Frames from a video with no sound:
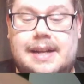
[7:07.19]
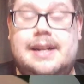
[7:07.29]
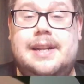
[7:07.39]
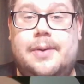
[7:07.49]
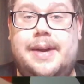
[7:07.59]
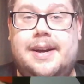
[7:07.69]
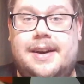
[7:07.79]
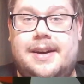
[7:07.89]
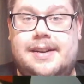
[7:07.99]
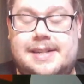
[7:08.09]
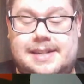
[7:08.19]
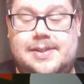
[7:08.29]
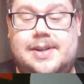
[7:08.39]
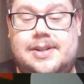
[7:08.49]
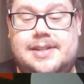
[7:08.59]
No, we can't. So
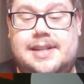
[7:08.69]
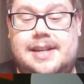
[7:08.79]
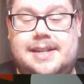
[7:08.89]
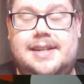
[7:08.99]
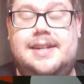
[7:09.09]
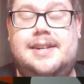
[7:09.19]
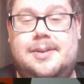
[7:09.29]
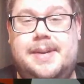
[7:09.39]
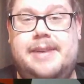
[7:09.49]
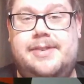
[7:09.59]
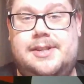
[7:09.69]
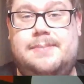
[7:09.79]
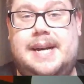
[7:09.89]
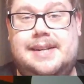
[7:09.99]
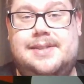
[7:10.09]
it looks like I'll be giving some
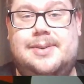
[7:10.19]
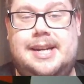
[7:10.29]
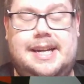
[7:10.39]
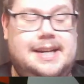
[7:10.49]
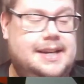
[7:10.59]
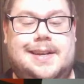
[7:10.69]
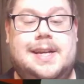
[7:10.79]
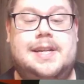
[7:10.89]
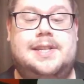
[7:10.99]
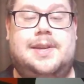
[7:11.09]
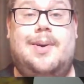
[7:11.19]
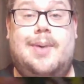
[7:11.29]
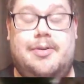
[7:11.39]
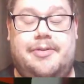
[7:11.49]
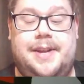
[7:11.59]
packs away. So we
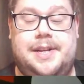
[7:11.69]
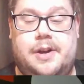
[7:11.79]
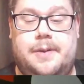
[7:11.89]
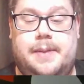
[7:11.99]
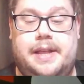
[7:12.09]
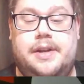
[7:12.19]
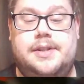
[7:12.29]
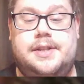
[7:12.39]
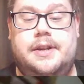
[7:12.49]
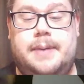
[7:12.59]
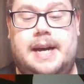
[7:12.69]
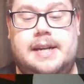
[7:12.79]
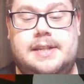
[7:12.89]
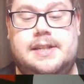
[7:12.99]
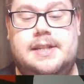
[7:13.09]
will finish opening those two
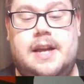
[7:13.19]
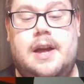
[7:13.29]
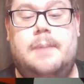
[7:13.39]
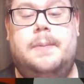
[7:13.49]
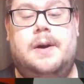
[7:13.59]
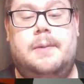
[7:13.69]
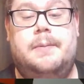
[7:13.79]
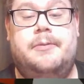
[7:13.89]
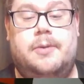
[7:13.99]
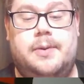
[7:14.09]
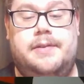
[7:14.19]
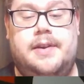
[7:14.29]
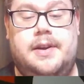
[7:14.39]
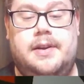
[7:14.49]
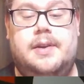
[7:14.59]
packs, but before we
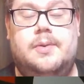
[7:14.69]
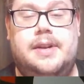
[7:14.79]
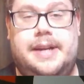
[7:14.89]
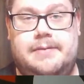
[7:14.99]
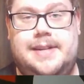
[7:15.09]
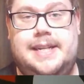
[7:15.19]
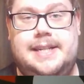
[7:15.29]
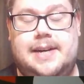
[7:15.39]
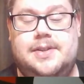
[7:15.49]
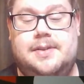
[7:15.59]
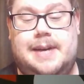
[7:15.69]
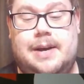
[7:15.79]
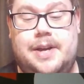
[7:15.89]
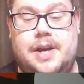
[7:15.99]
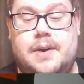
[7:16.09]
do, I want to give details of how
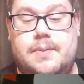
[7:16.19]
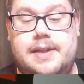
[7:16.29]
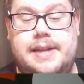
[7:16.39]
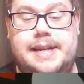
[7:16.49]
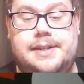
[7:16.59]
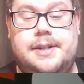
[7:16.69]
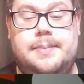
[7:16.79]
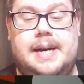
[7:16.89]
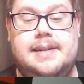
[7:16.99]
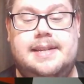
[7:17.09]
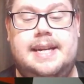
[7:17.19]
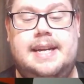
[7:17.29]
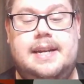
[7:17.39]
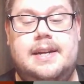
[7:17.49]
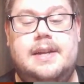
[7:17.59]
you can win these two packs
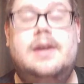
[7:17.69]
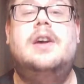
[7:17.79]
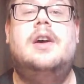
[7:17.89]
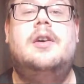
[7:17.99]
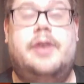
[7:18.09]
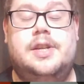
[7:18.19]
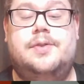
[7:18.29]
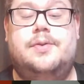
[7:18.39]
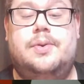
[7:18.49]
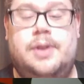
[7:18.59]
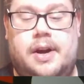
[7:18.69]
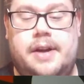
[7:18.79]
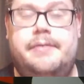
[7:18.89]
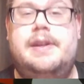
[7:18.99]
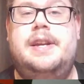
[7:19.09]
here. First of all, like the
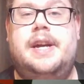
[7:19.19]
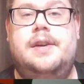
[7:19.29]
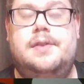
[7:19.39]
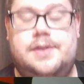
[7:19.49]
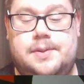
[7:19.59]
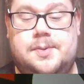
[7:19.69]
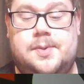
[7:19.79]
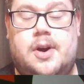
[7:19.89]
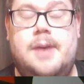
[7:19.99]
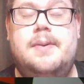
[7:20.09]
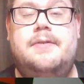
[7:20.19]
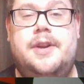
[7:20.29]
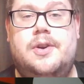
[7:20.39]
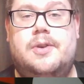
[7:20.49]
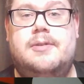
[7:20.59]
video, subscribe if you're
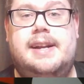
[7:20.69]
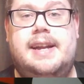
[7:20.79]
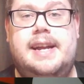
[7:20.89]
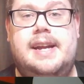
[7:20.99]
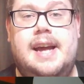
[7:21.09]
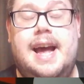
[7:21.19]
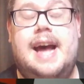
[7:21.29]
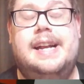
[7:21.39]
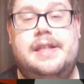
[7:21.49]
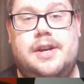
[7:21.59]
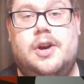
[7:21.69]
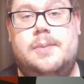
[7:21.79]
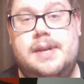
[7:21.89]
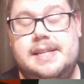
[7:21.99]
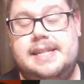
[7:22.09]
not already, and in the
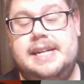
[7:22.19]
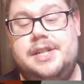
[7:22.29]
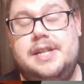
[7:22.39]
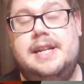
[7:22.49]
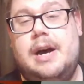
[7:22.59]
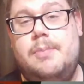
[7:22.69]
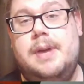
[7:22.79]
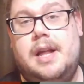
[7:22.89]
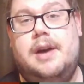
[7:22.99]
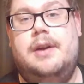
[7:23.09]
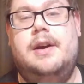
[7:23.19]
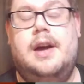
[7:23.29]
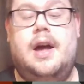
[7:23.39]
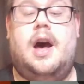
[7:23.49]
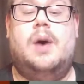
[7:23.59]
comment section down below,
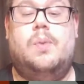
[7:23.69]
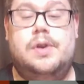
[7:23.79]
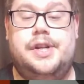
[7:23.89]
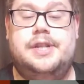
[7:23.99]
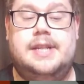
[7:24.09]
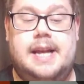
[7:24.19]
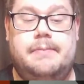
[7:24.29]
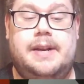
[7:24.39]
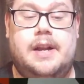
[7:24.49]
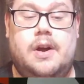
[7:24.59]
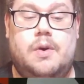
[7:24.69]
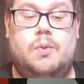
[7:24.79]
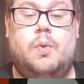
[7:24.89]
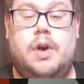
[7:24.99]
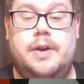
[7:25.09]
I want you to let me know
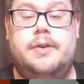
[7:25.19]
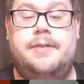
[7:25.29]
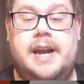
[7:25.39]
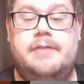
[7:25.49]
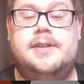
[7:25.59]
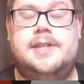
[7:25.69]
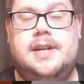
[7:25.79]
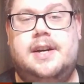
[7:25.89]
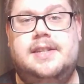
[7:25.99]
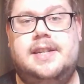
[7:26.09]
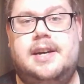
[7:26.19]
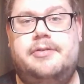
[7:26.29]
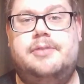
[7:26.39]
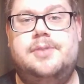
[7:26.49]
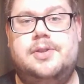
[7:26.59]
what your favourite starter
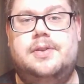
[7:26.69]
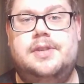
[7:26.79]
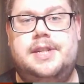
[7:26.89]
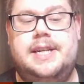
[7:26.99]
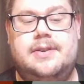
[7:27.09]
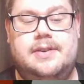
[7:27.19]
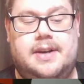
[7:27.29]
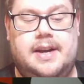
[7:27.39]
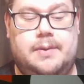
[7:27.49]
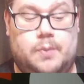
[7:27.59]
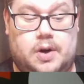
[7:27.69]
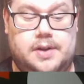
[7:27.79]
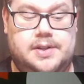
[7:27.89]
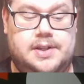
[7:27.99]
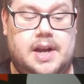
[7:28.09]
from Sword and Shield
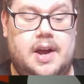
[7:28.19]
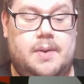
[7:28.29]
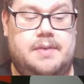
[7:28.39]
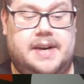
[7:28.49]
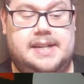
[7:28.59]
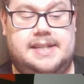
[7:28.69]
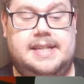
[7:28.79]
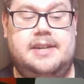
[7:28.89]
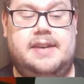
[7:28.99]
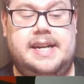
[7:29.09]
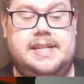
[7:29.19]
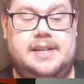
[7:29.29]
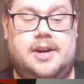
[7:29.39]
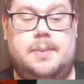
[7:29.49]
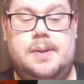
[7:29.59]
was. We've had a Cinderace, a
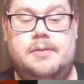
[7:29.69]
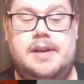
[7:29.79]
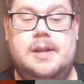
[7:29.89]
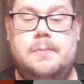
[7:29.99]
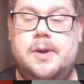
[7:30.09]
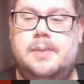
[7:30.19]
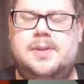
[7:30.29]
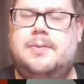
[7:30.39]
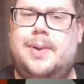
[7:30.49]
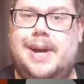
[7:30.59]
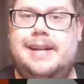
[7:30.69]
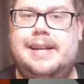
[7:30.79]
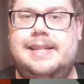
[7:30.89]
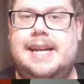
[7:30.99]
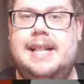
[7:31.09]
couple of Rillabooms, I think we had
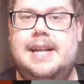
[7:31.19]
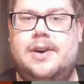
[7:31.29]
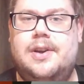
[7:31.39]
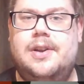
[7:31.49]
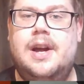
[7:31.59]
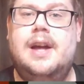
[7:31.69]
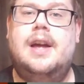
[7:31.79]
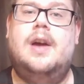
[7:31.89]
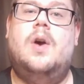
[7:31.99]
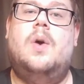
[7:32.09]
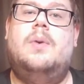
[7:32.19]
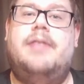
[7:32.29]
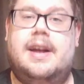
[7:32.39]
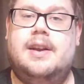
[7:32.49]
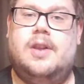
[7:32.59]
an Inteleon. We've
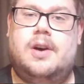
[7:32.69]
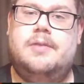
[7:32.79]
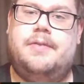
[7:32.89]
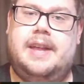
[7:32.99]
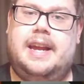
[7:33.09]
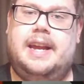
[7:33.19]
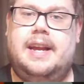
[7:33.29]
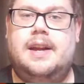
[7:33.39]
had a lot of the